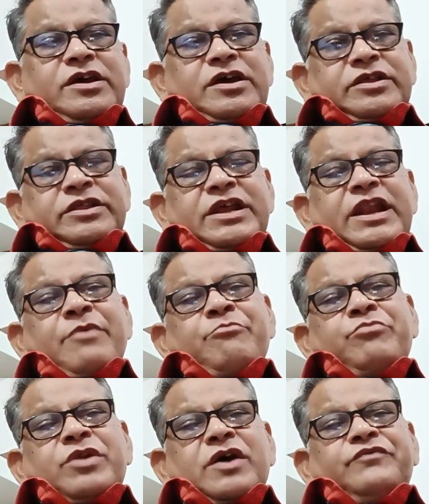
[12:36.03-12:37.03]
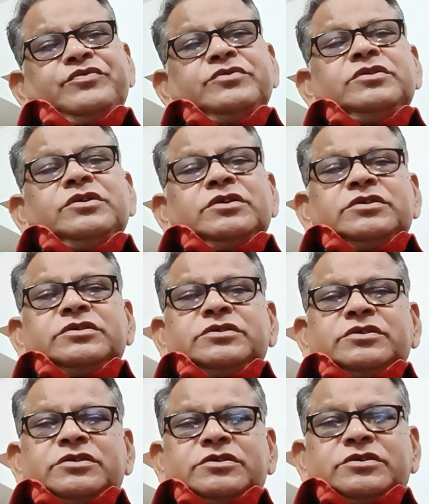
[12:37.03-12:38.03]
the number of
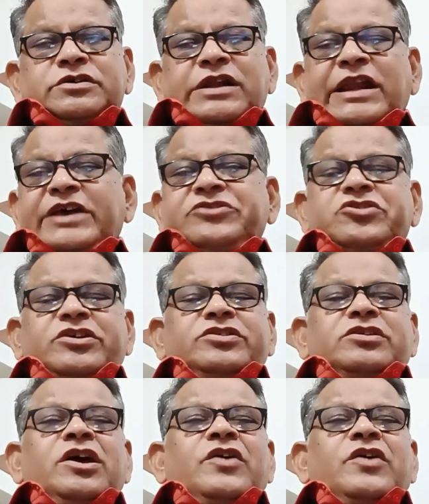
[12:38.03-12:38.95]
lectures